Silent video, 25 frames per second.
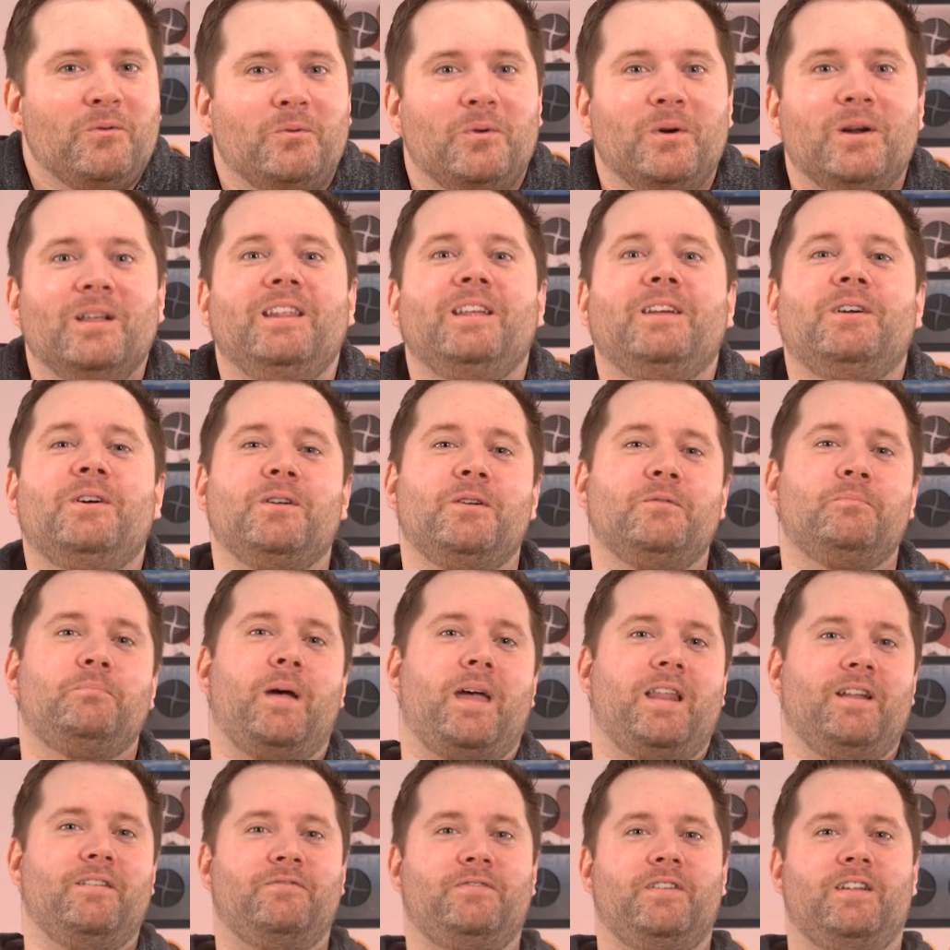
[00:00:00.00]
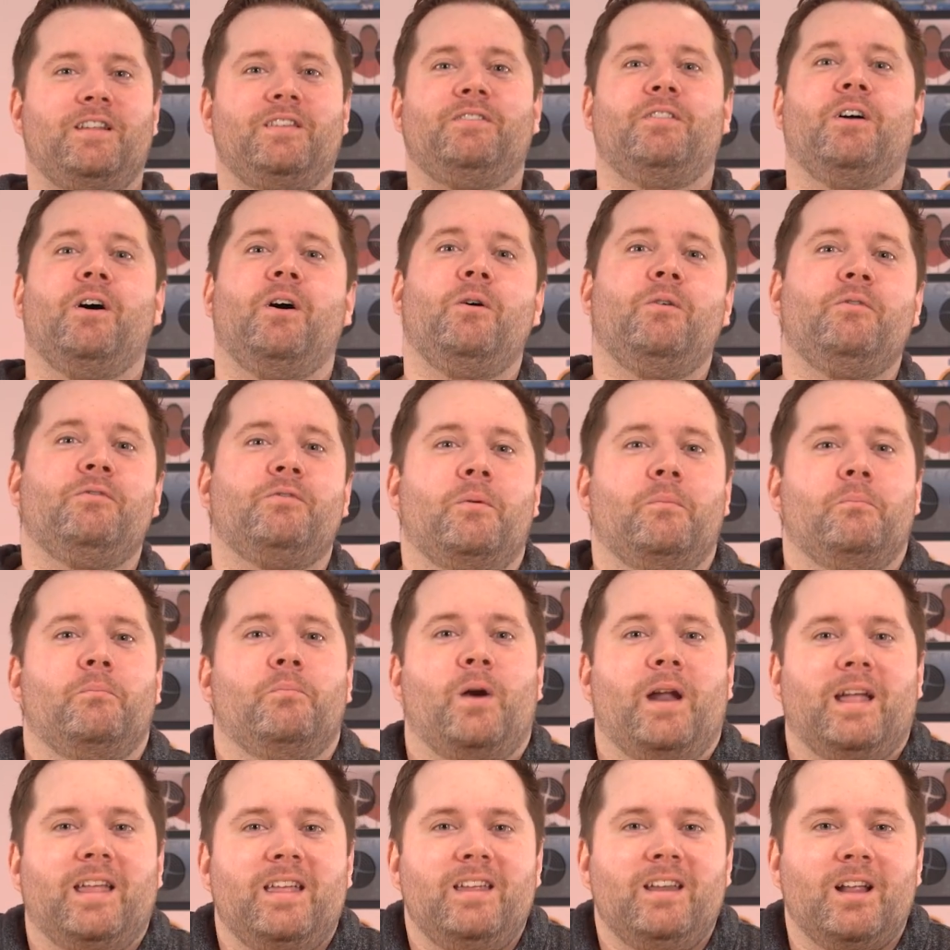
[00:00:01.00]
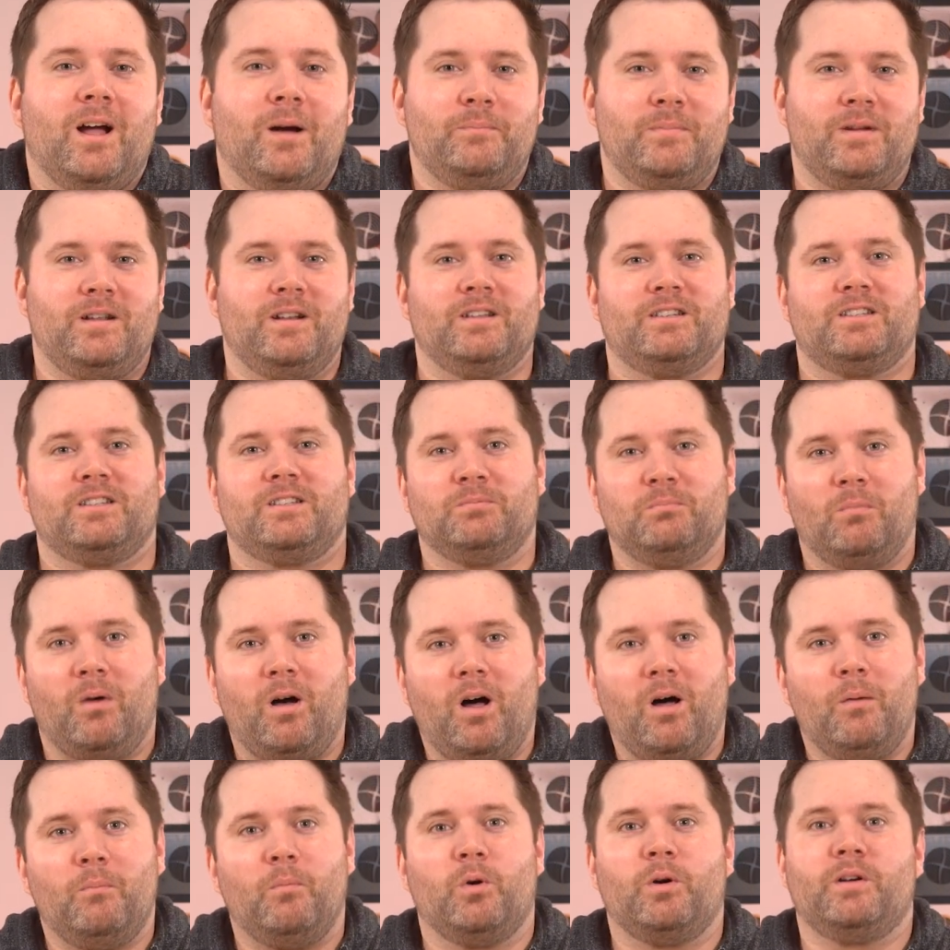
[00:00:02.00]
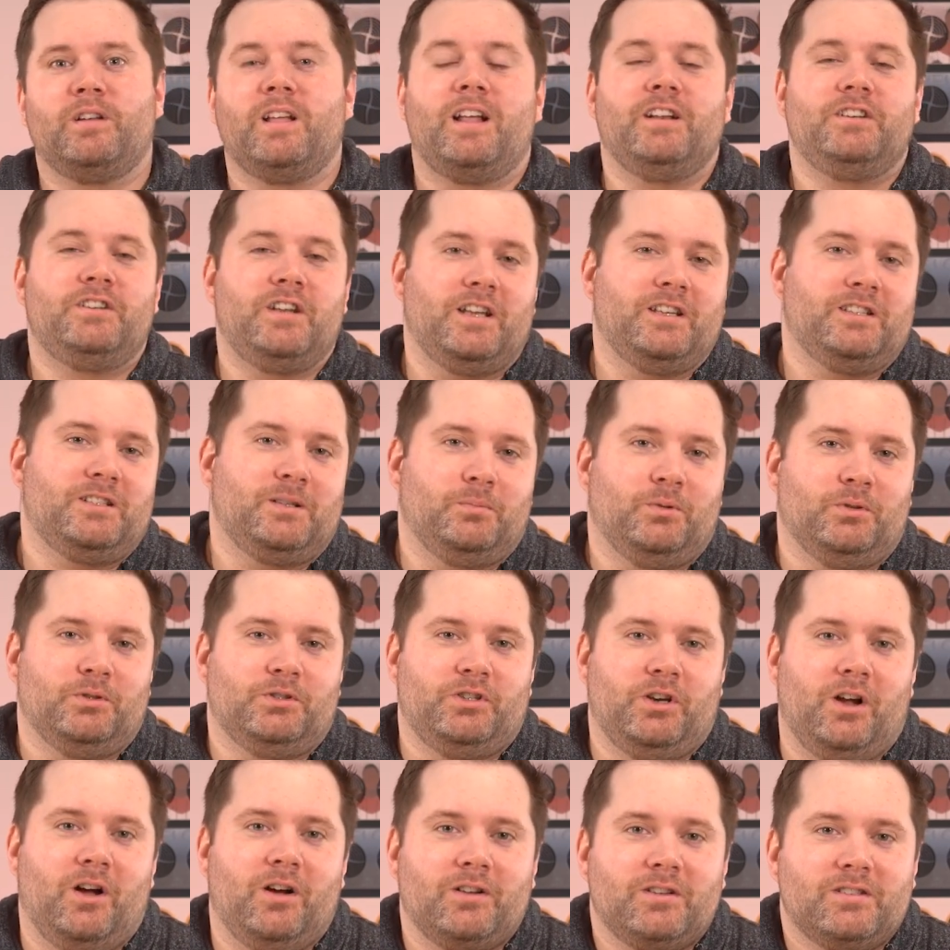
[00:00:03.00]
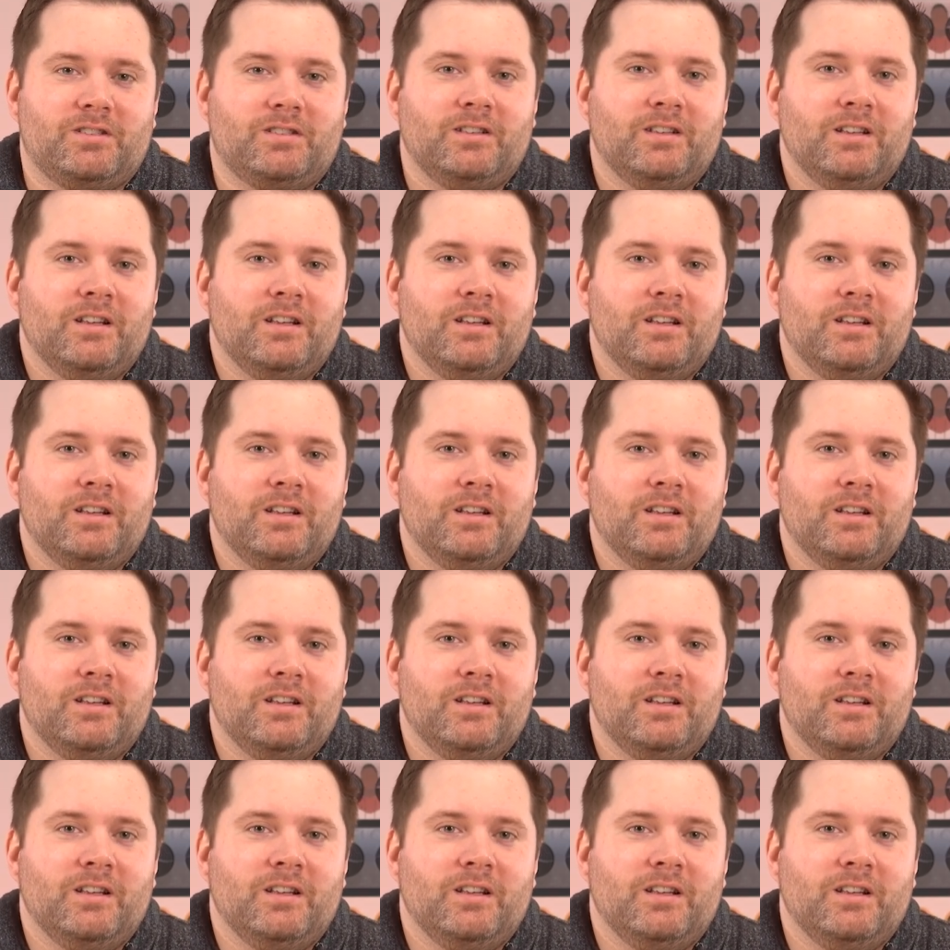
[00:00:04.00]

really could have benefited though from breaking up into small, more digestible chunks.